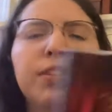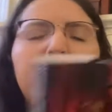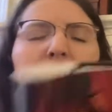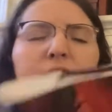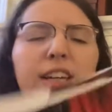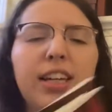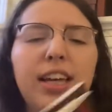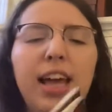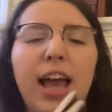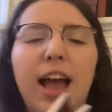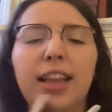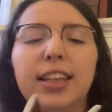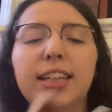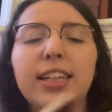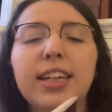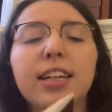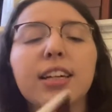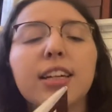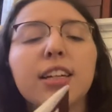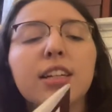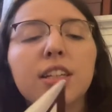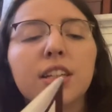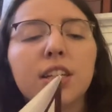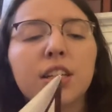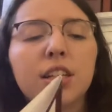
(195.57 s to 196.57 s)
Kalia
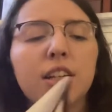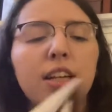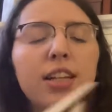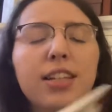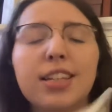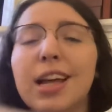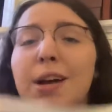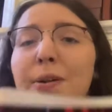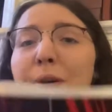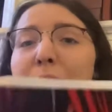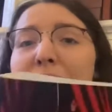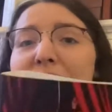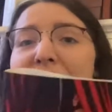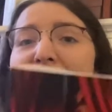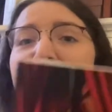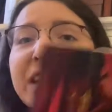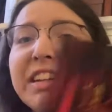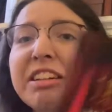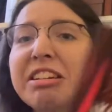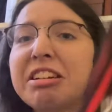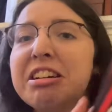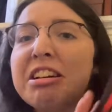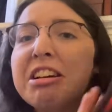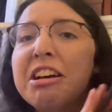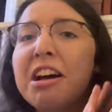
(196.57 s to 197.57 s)
is how I say
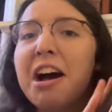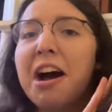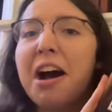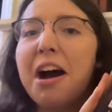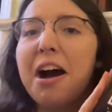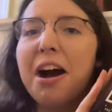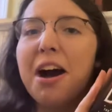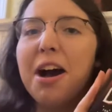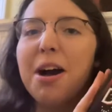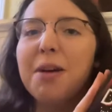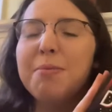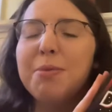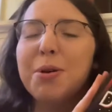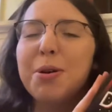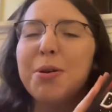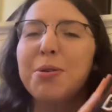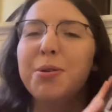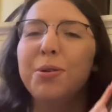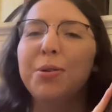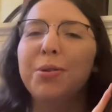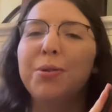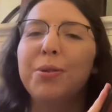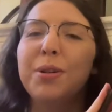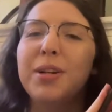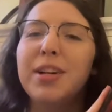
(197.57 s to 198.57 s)
it,
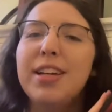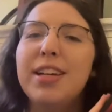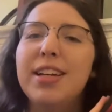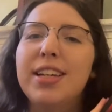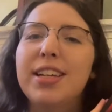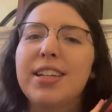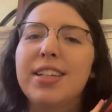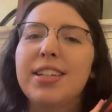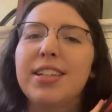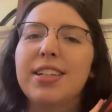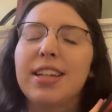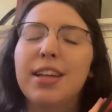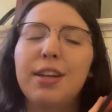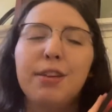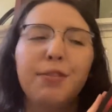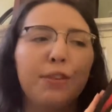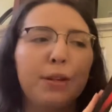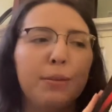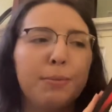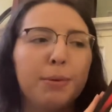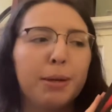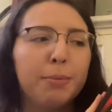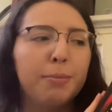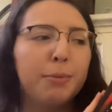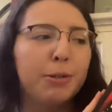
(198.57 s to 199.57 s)
who is a
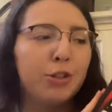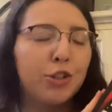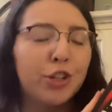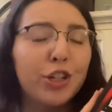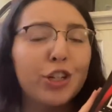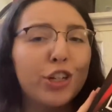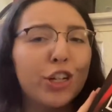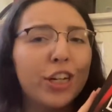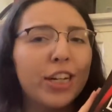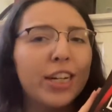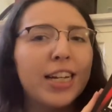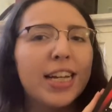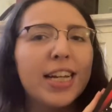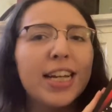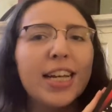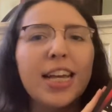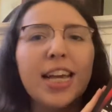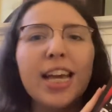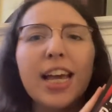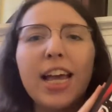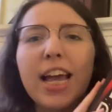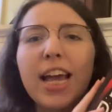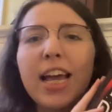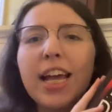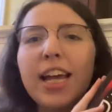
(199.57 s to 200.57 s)
female magician,
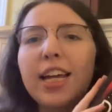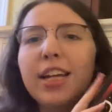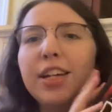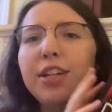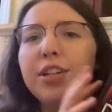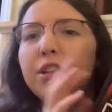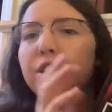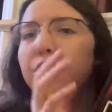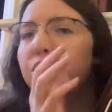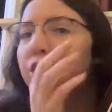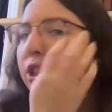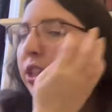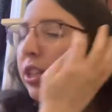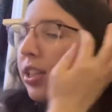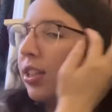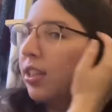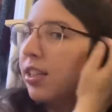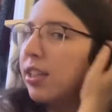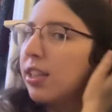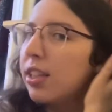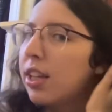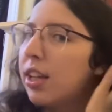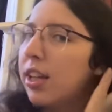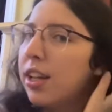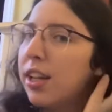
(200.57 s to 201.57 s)
and she
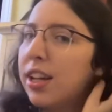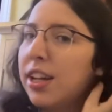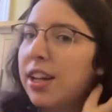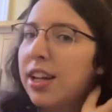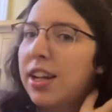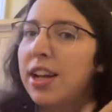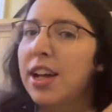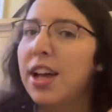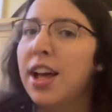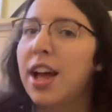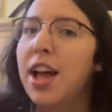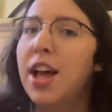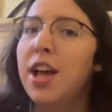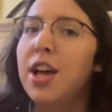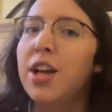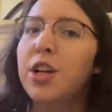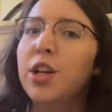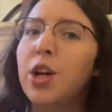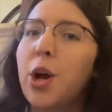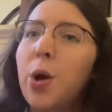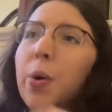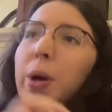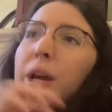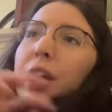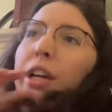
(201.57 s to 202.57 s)
is
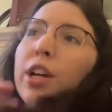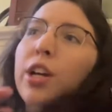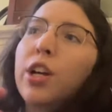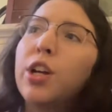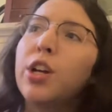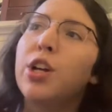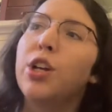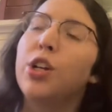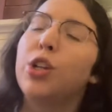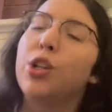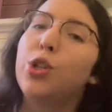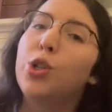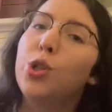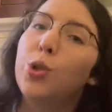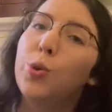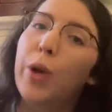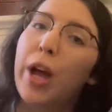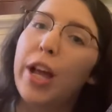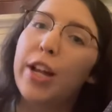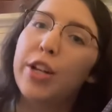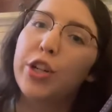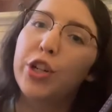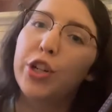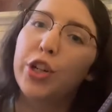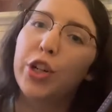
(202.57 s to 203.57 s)
going to
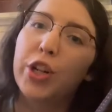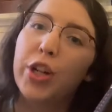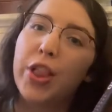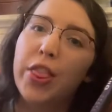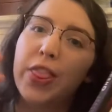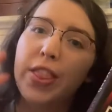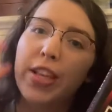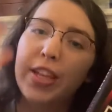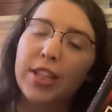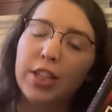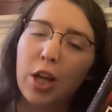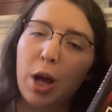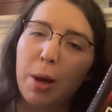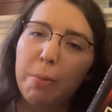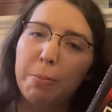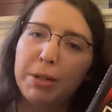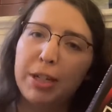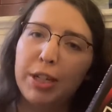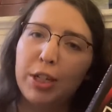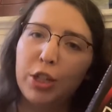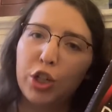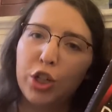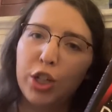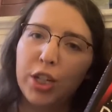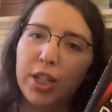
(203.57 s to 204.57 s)
enter this
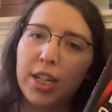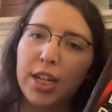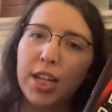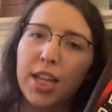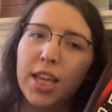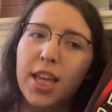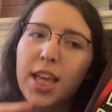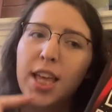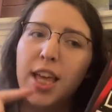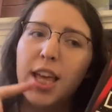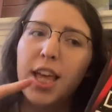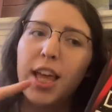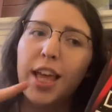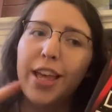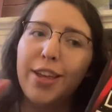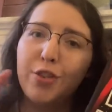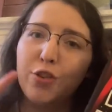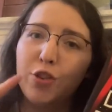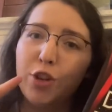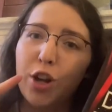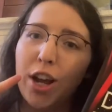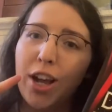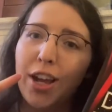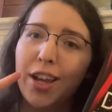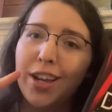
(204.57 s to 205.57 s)
competition and
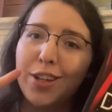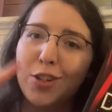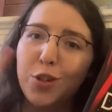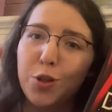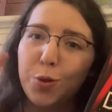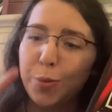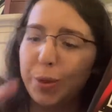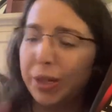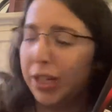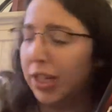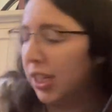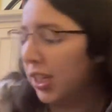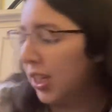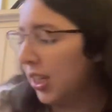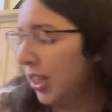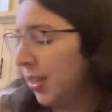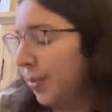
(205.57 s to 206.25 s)
try to win it.